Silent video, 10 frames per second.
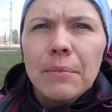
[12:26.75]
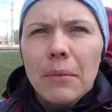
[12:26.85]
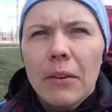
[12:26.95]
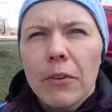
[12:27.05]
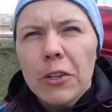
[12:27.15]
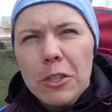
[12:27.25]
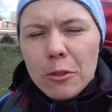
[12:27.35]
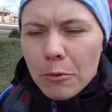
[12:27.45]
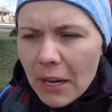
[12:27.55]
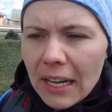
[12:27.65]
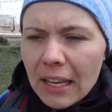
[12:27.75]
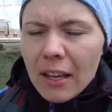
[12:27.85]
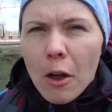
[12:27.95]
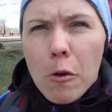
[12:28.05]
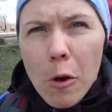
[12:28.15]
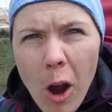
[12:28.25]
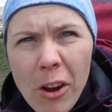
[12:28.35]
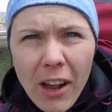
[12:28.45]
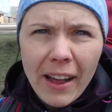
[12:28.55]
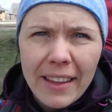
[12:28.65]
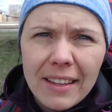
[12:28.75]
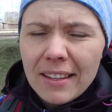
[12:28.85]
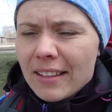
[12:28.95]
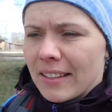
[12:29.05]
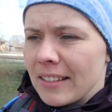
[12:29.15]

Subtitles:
my first really long hike.